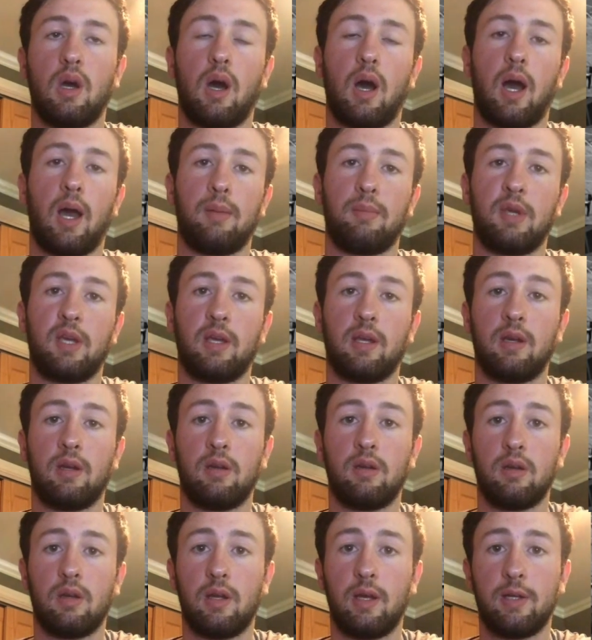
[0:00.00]
I mean,
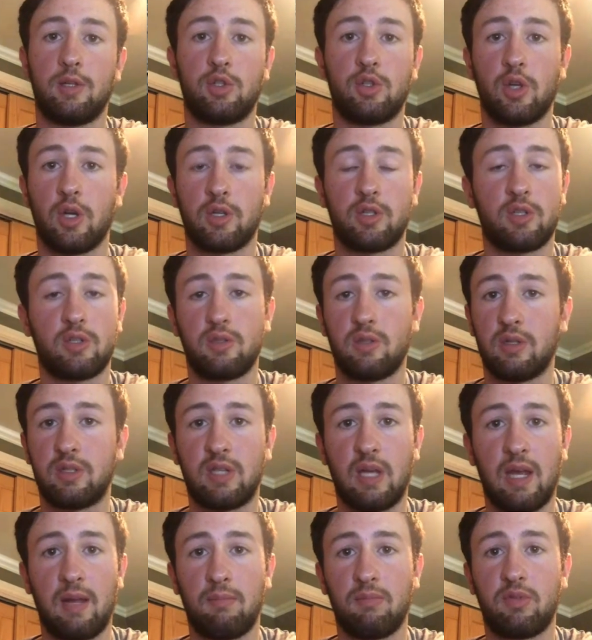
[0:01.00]
it's just the
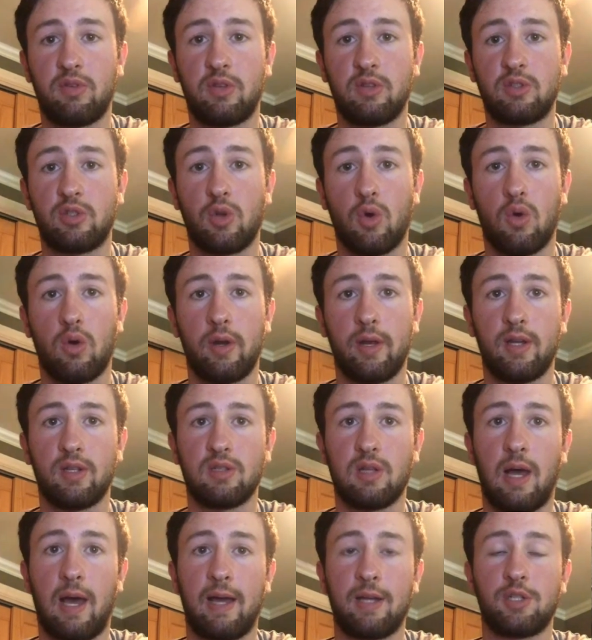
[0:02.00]
same story
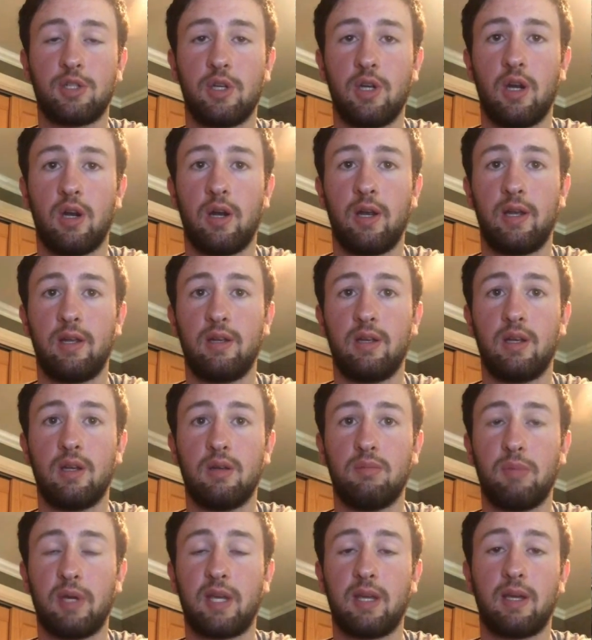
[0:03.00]
as last year.
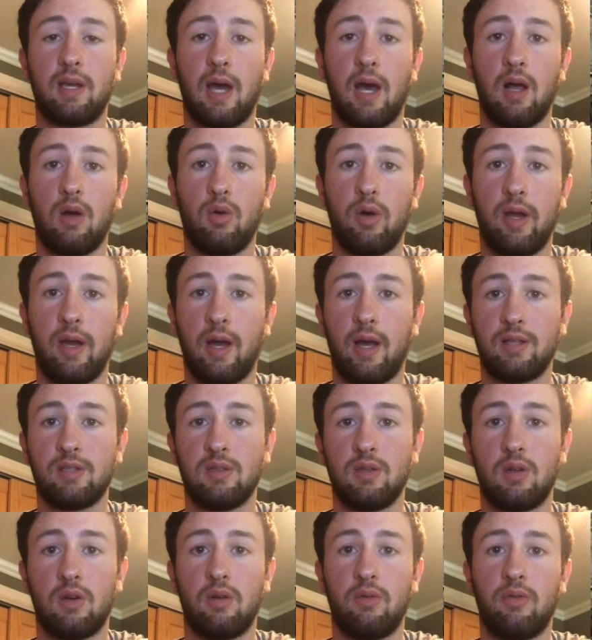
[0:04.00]
Mickey Callaway
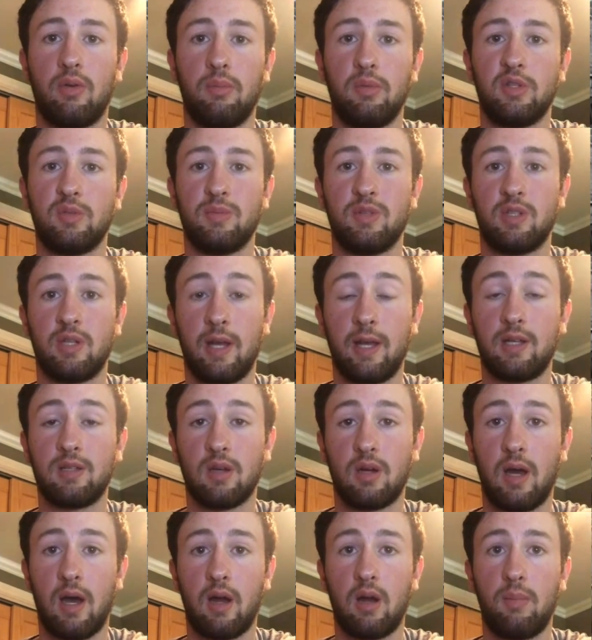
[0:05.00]
hasn't learned from his mistakes
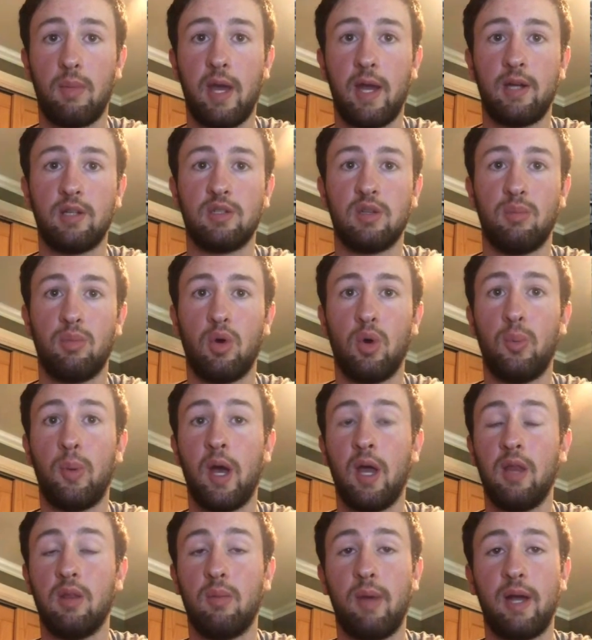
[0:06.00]
on how to manage the
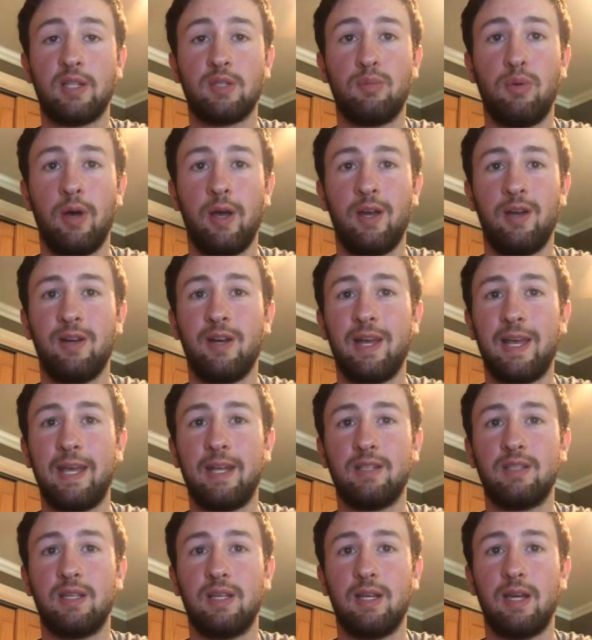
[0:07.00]
bullpen. The Mets played in an
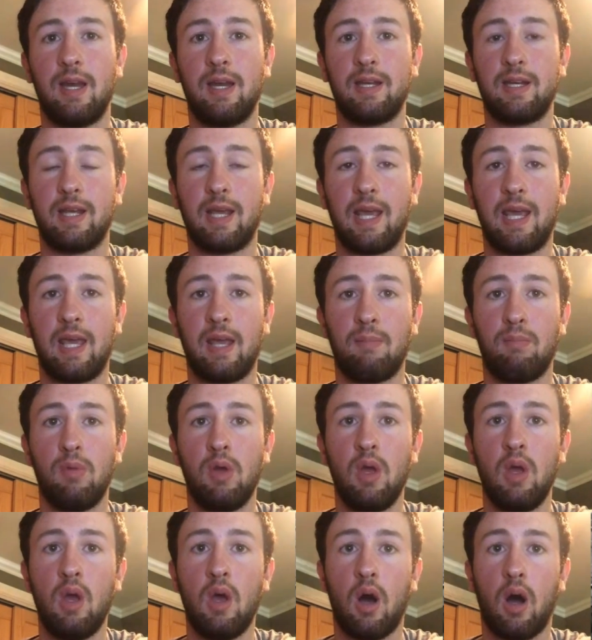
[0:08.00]
18-inning game
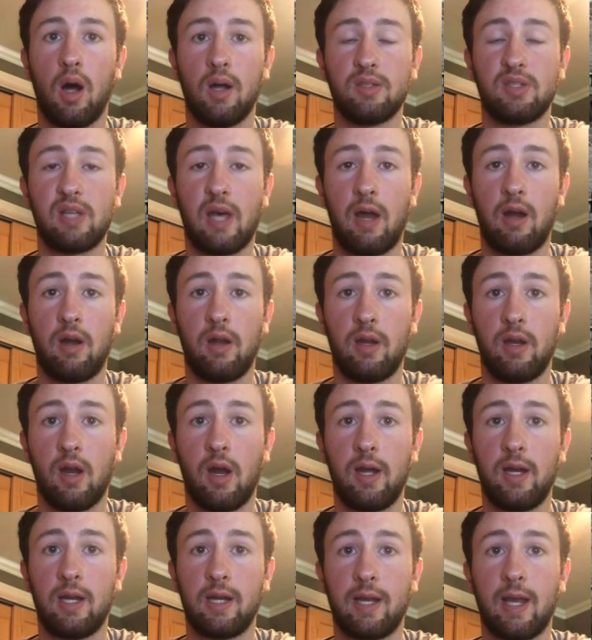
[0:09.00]
on Saturday
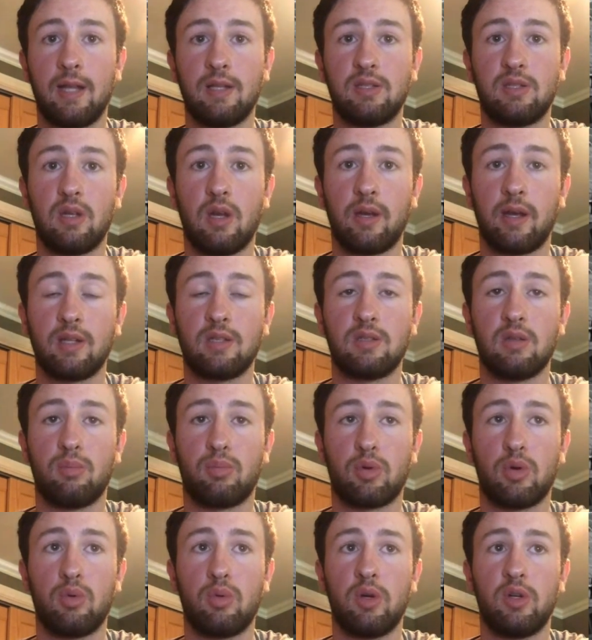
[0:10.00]
night against the
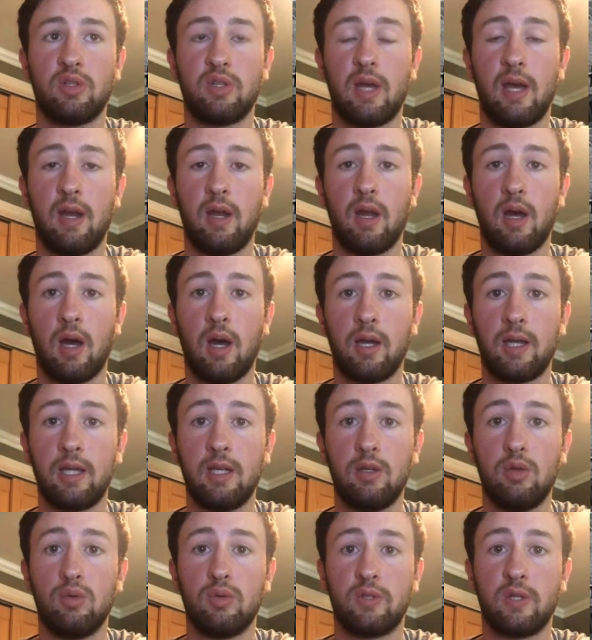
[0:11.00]
Brewers, and
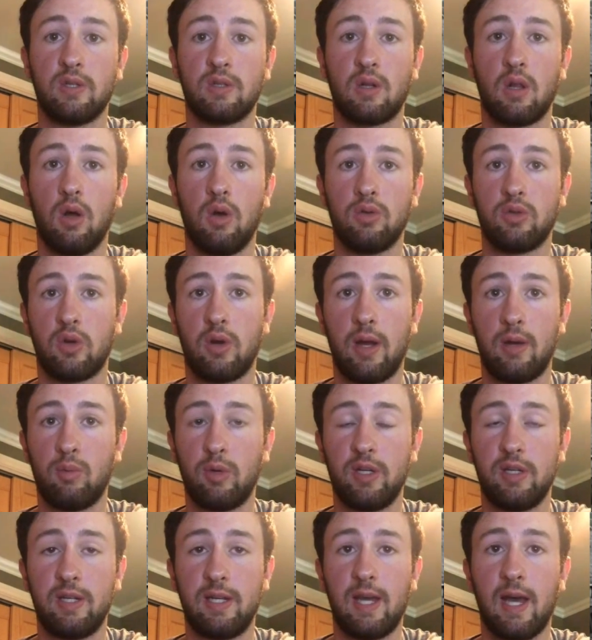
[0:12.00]
he used his closer,
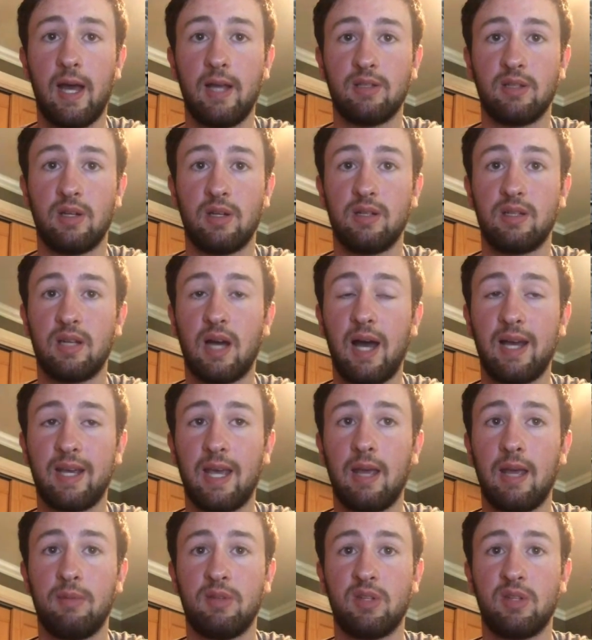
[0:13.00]
Edwin Diaz, in a tie
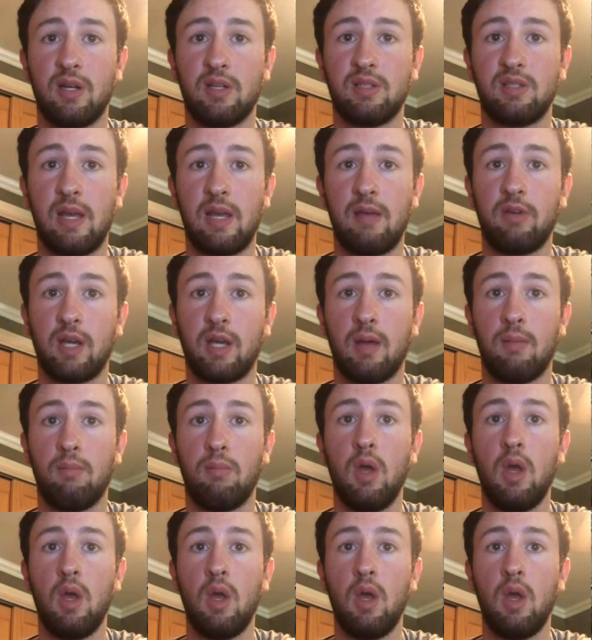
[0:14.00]
game instead of saving him.